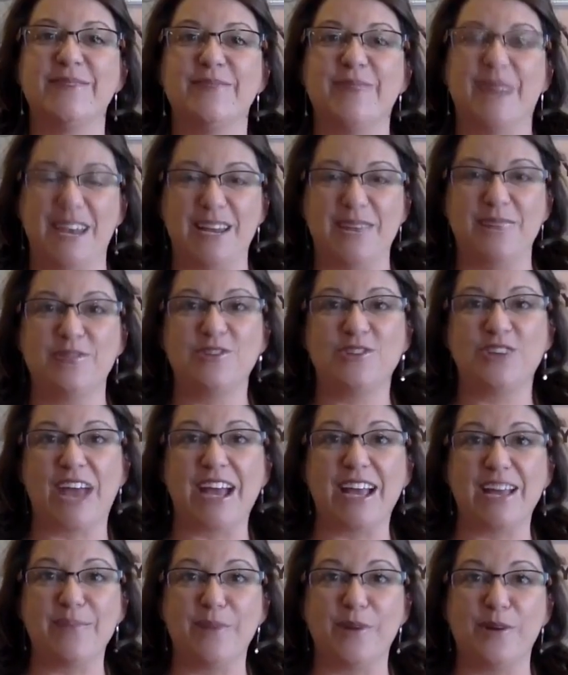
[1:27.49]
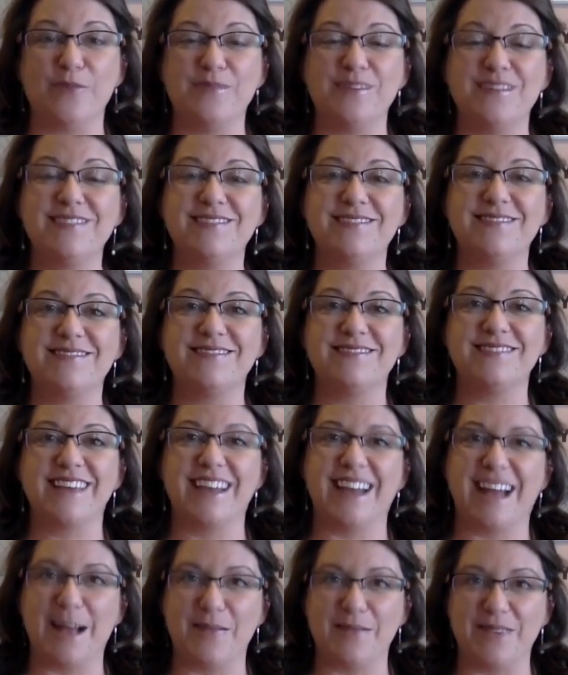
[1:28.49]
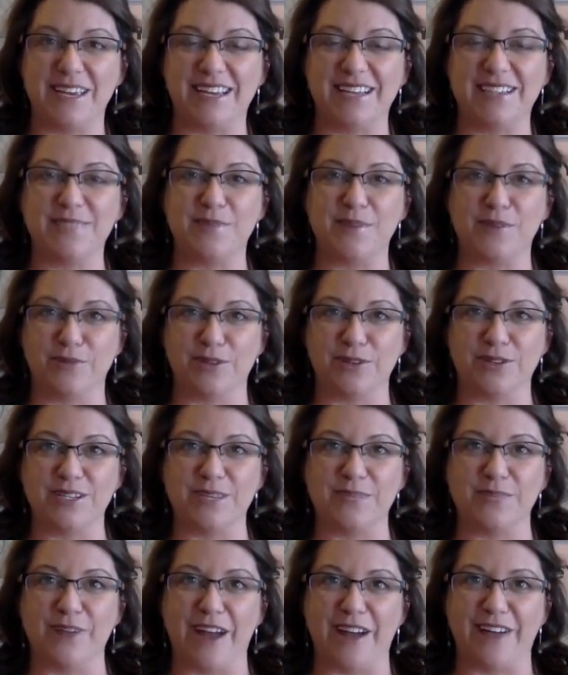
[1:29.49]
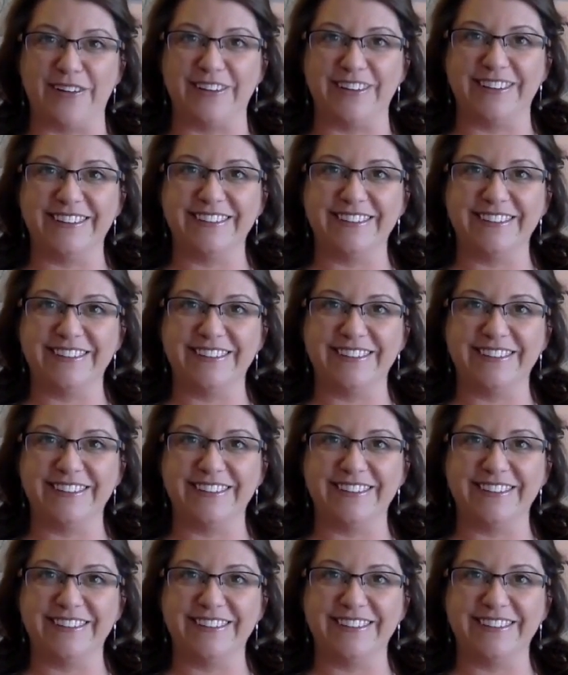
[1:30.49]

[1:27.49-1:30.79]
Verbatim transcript: My name is Jackie Bowman, and I'm EXP Realty Proud.